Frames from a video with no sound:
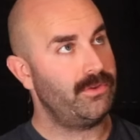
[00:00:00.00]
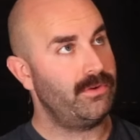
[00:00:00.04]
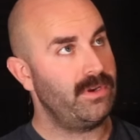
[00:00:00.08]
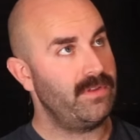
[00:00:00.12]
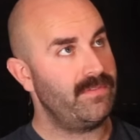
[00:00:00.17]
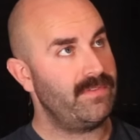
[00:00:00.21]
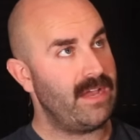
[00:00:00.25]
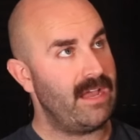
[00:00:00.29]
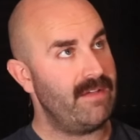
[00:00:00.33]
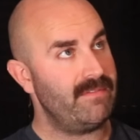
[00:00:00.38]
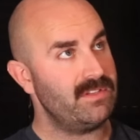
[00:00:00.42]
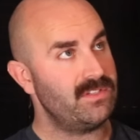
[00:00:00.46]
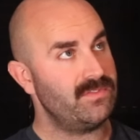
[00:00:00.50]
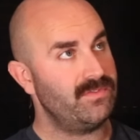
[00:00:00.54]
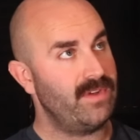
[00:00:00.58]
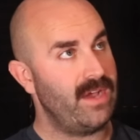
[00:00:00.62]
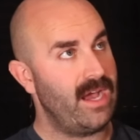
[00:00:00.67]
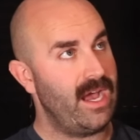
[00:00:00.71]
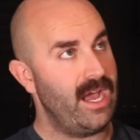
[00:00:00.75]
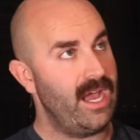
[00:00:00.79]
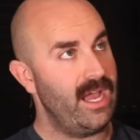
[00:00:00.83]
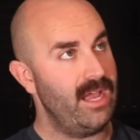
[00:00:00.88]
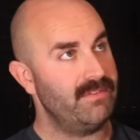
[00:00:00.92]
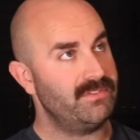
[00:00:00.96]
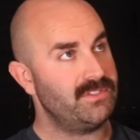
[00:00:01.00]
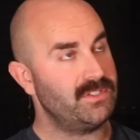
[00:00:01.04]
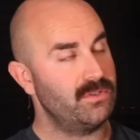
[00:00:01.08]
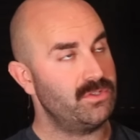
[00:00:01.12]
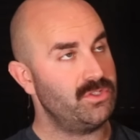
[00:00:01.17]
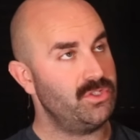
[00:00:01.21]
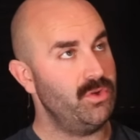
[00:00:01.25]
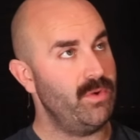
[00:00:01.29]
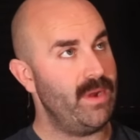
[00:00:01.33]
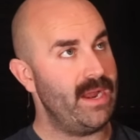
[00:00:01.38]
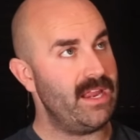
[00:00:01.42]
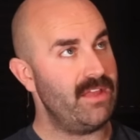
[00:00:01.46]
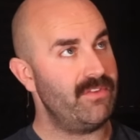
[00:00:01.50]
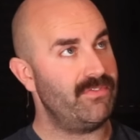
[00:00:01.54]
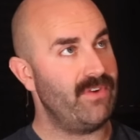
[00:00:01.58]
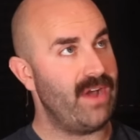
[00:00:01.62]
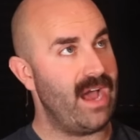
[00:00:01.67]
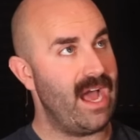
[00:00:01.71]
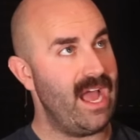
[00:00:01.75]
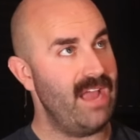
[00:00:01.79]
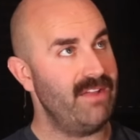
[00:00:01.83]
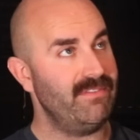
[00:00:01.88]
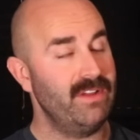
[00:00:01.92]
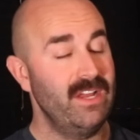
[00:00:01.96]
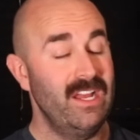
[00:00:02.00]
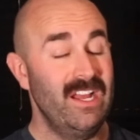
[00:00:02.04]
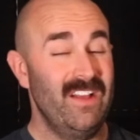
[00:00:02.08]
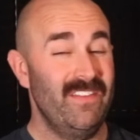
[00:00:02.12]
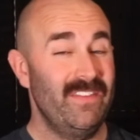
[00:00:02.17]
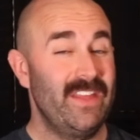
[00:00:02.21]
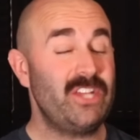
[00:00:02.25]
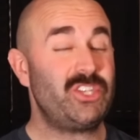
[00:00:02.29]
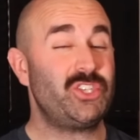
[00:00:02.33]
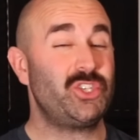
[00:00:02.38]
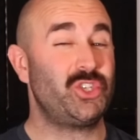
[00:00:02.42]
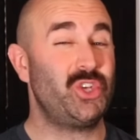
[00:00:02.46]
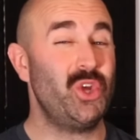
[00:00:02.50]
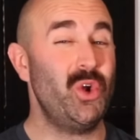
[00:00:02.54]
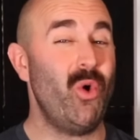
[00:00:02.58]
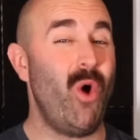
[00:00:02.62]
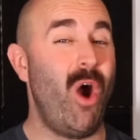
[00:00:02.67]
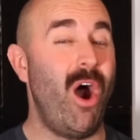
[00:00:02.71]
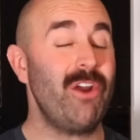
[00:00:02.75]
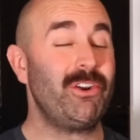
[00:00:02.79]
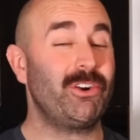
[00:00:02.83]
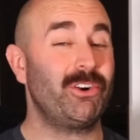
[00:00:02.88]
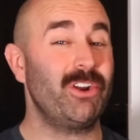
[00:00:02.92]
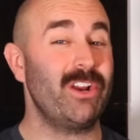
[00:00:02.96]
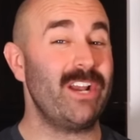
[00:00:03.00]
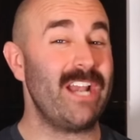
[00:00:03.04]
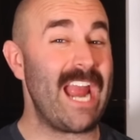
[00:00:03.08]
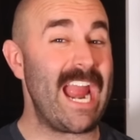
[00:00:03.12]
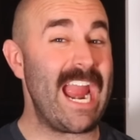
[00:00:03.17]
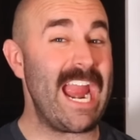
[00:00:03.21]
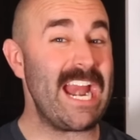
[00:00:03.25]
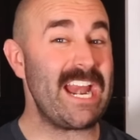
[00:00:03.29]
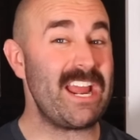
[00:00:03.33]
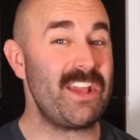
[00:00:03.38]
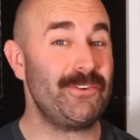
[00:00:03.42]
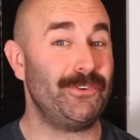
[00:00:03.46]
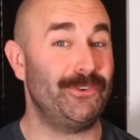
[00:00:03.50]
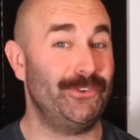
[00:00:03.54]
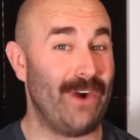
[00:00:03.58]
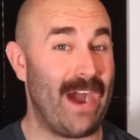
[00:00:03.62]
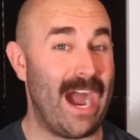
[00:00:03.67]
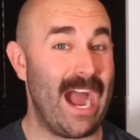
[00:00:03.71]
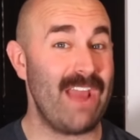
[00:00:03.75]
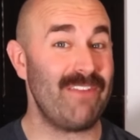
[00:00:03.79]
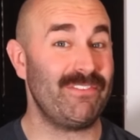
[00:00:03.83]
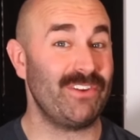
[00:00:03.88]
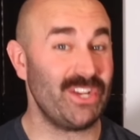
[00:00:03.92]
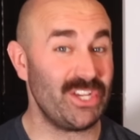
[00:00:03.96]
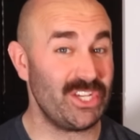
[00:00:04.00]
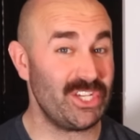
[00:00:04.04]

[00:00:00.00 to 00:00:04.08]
35 is five. So 285. That's 285 a